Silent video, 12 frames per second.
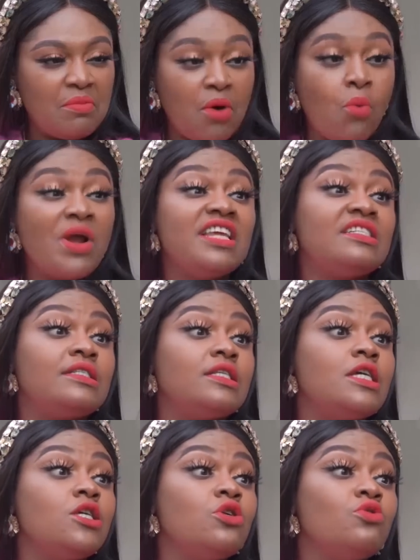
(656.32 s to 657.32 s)
but when they
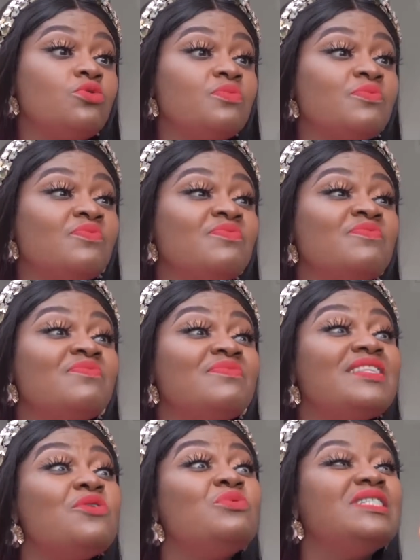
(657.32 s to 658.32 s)
see you,
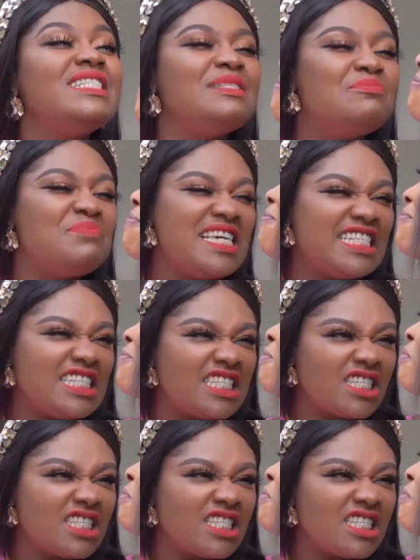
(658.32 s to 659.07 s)
they will spit